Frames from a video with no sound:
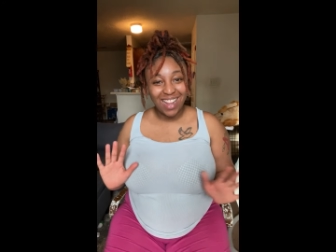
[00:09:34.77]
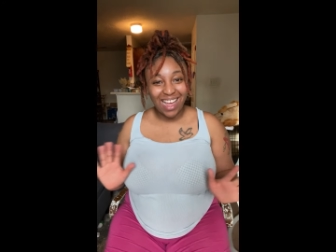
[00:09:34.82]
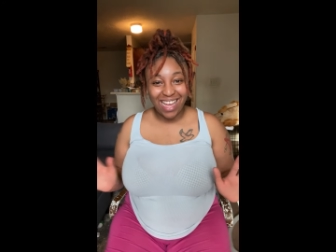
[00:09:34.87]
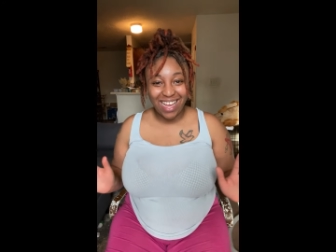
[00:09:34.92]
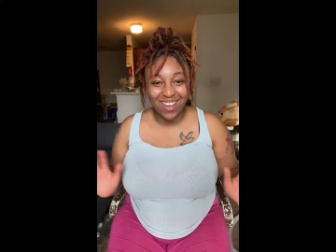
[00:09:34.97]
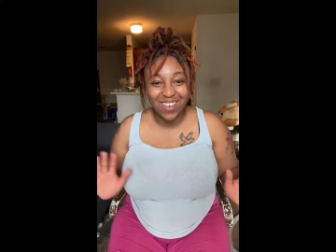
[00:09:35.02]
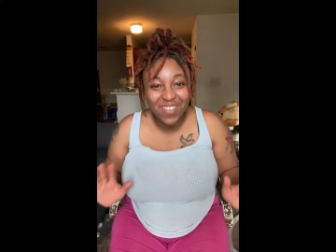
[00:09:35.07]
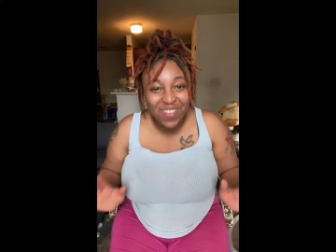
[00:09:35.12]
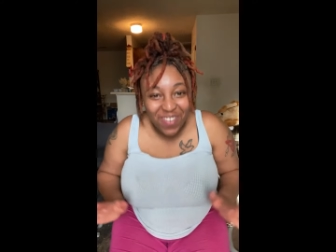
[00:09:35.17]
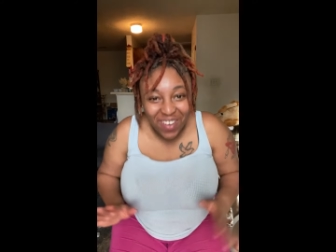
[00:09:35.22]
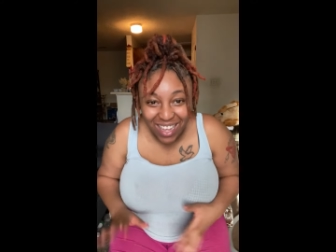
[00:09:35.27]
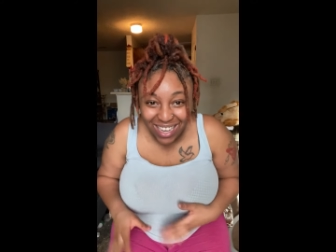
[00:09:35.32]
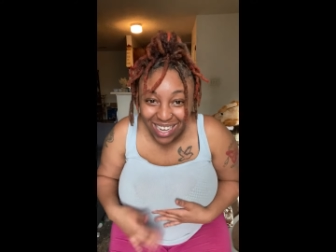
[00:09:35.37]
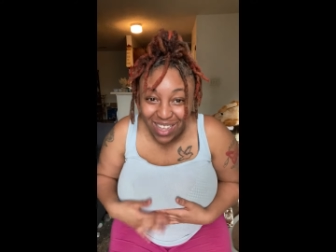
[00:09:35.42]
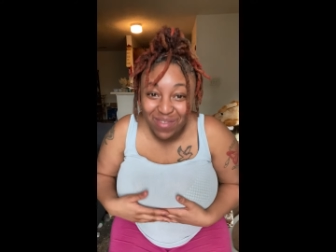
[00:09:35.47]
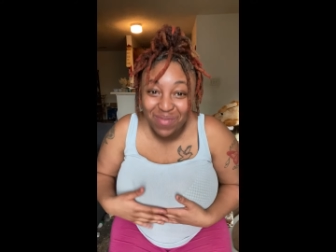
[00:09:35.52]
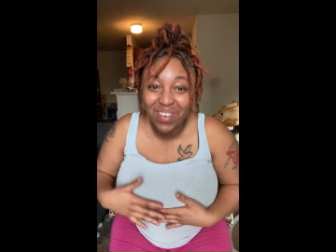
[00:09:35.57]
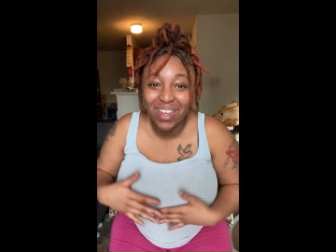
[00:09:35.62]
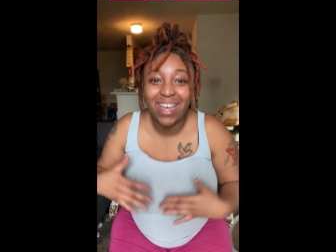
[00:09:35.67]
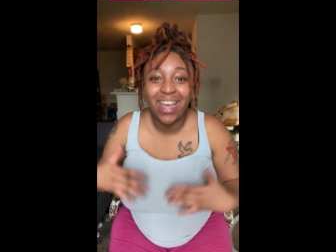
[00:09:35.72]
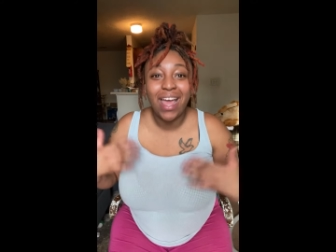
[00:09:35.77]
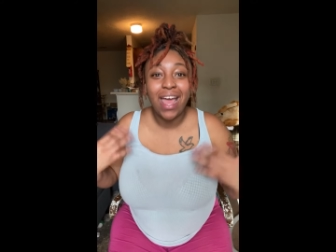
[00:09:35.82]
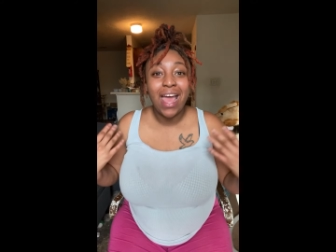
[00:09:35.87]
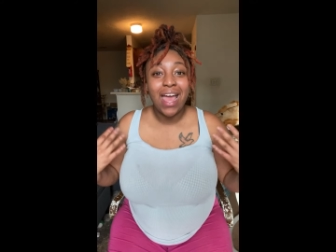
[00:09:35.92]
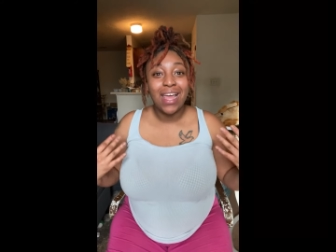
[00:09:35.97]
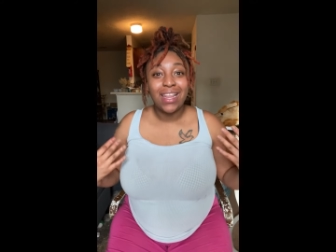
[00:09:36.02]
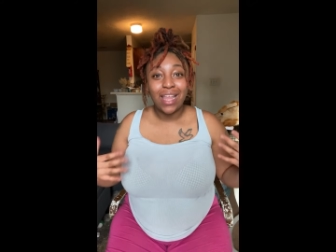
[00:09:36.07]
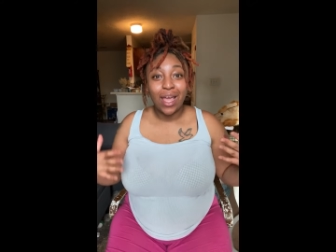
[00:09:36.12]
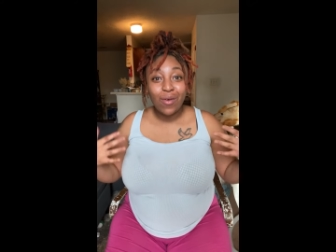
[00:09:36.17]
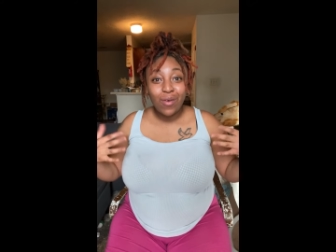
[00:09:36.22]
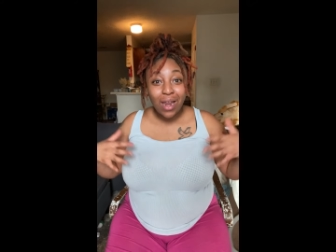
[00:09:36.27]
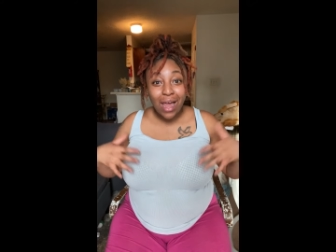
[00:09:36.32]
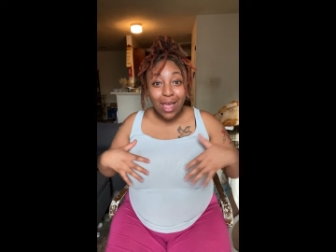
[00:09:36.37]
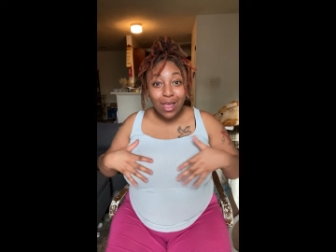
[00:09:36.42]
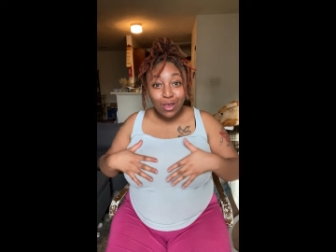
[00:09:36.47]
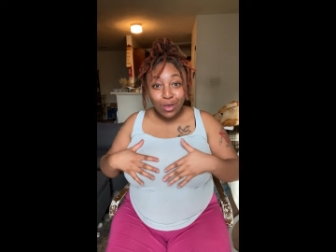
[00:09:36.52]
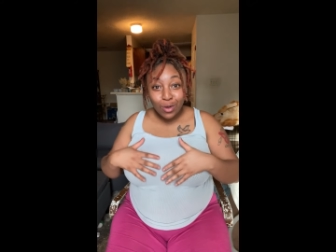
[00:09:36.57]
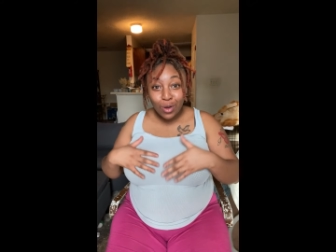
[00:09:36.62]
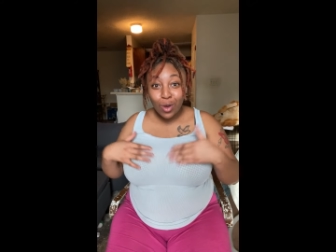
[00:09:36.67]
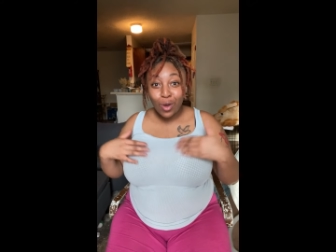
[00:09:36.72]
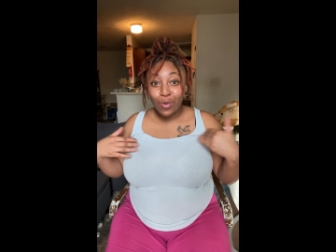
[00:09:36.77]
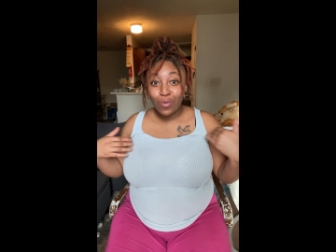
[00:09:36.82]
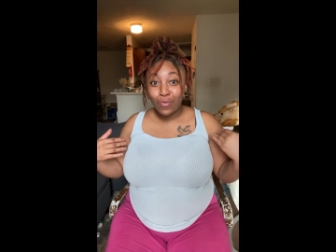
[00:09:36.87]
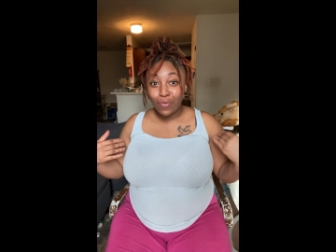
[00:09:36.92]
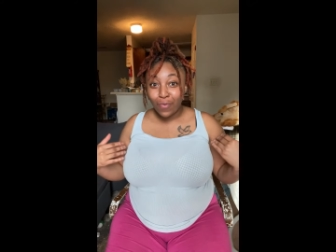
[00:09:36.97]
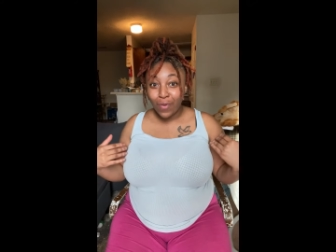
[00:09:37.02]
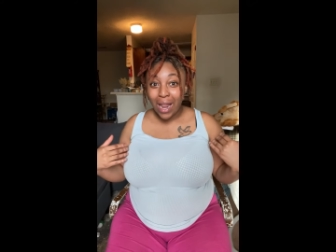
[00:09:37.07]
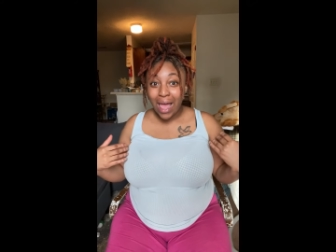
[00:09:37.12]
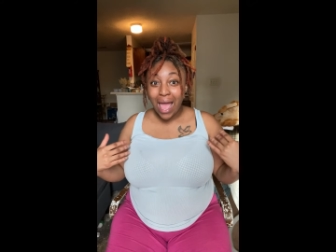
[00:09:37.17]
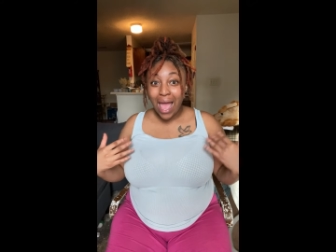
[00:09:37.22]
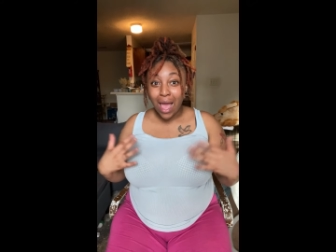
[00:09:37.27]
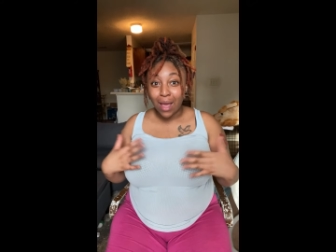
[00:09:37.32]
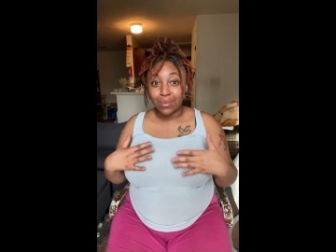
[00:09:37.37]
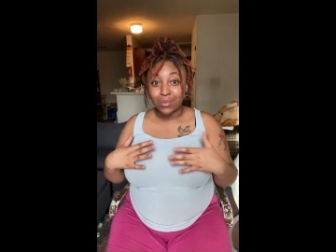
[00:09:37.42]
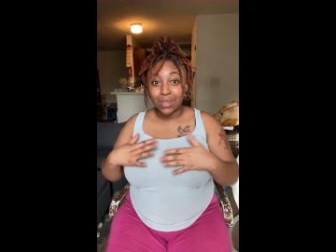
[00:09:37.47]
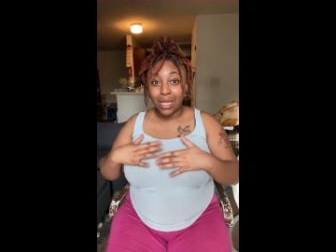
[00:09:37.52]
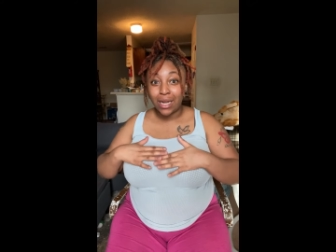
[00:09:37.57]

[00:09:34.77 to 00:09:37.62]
like funny, but they were like, you know, flabs.